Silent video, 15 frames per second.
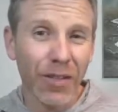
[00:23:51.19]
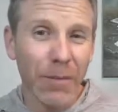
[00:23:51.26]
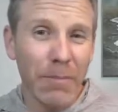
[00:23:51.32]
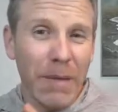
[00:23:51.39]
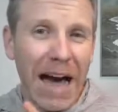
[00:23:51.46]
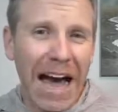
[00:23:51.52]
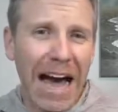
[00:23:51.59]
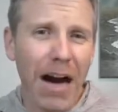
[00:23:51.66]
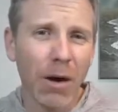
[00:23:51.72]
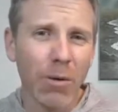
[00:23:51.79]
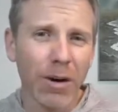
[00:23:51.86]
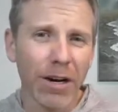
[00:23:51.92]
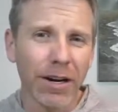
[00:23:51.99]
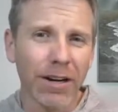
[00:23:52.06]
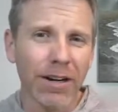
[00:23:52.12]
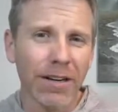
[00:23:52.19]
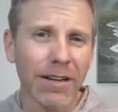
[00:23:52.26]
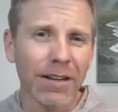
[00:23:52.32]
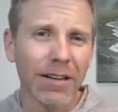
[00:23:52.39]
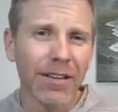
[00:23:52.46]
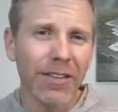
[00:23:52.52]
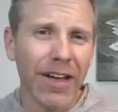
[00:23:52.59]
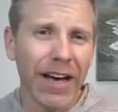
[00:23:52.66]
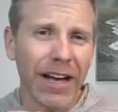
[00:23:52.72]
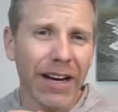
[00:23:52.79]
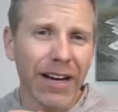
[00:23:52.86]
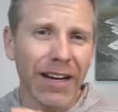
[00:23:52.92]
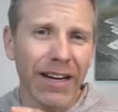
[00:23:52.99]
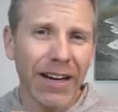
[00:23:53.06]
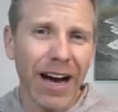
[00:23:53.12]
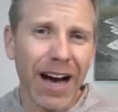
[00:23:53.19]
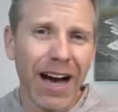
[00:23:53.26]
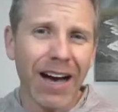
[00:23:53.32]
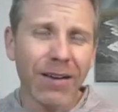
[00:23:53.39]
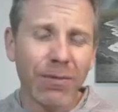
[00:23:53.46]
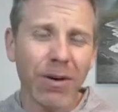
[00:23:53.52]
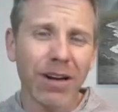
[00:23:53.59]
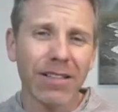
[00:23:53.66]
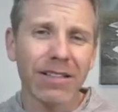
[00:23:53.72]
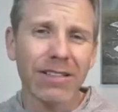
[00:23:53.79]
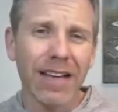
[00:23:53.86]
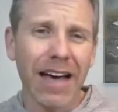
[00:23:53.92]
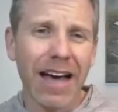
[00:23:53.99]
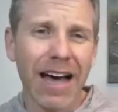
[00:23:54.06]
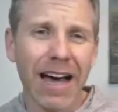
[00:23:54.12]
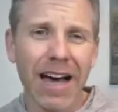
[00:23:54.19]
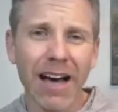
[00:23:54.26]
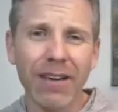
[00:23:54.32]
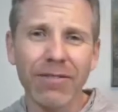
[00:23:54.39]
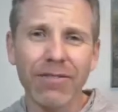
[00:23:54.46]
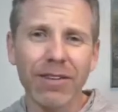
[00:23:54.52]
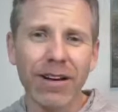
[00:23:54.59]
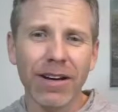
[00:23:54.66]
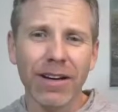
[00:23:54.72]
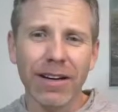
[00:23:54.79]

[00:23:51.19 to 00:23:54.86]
The power that God wants to have